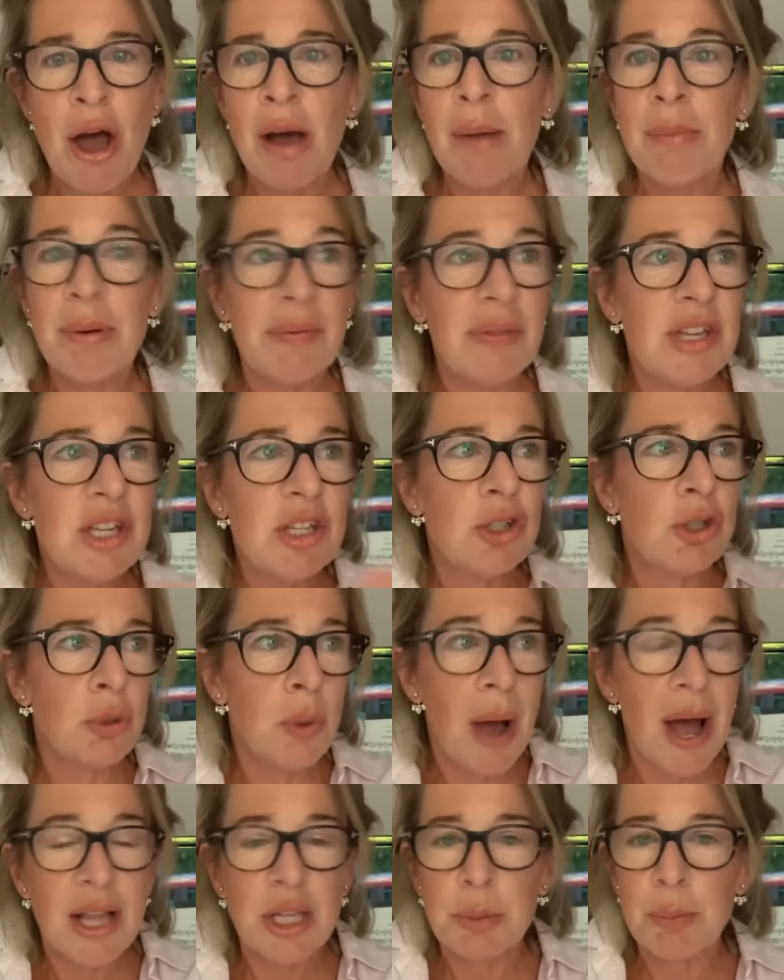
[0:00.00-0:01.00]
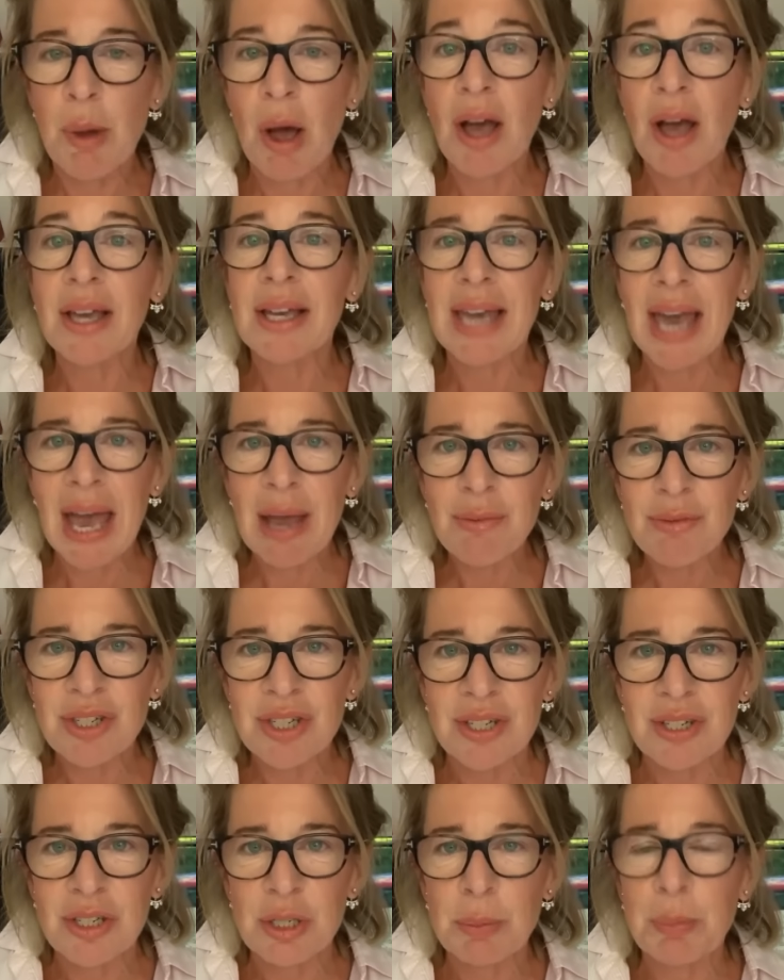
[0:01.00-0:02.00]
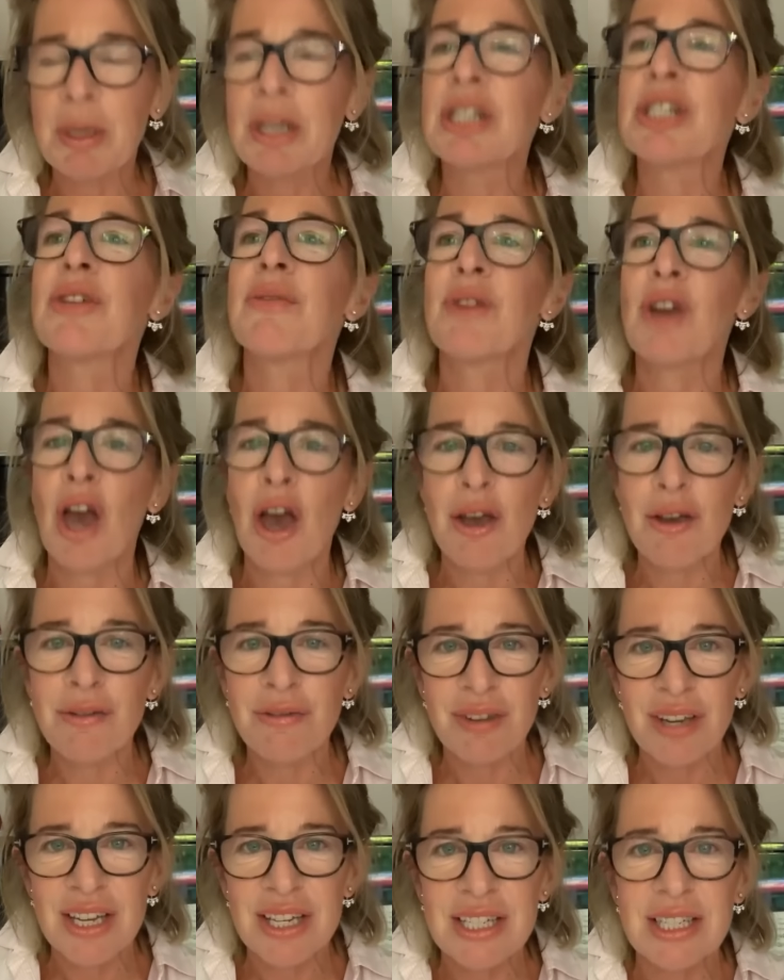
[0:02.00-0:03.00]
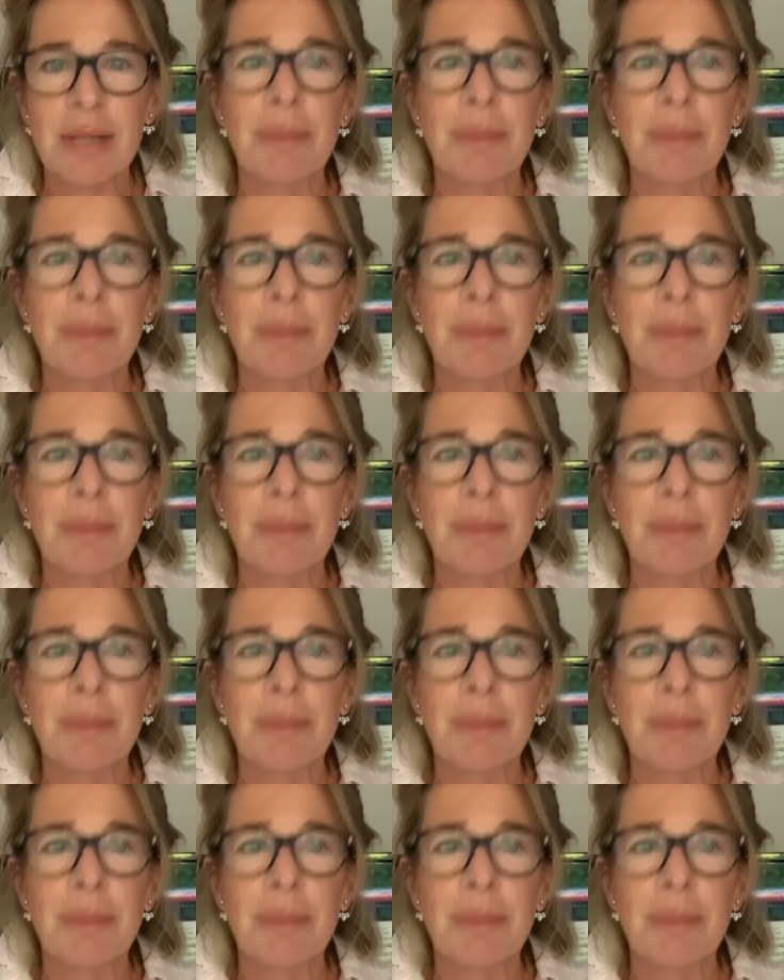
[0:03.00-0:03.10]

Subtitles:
But these twats behind counters because of COVID,